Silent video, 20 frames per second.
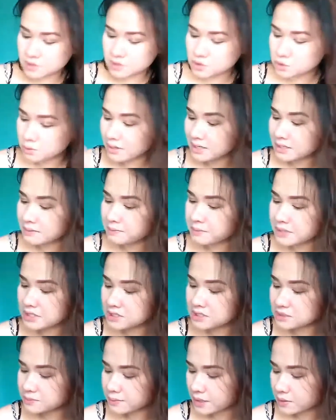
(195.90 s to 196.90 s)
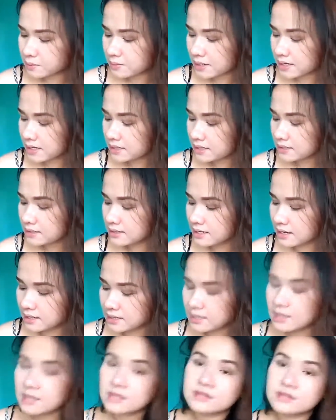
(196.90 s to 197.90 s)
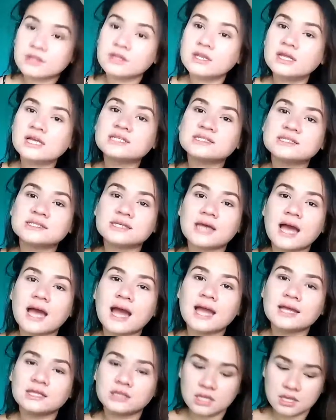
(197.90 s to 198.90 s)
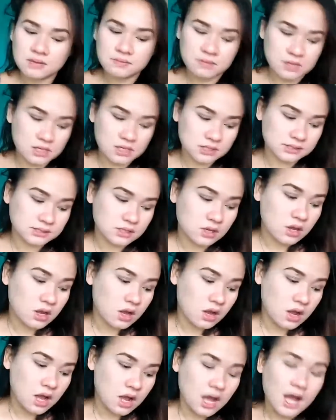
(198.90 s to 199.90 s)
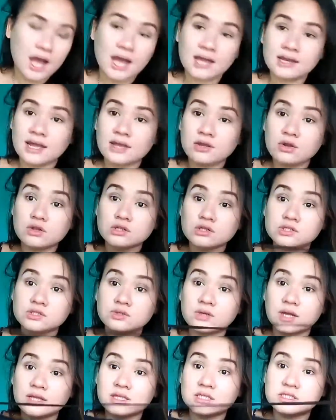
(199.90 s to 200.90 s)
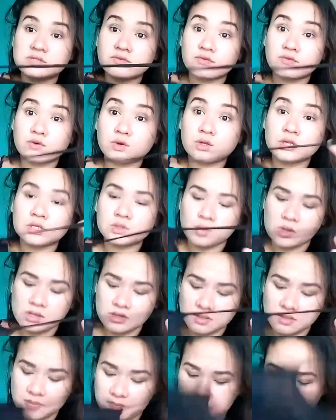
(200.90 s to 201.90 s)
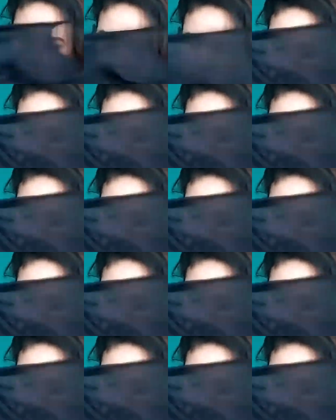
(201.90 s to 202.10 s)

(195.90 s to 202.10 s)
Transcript: Medyo manipis, pero maganda. The next item is, and I also got this for only 20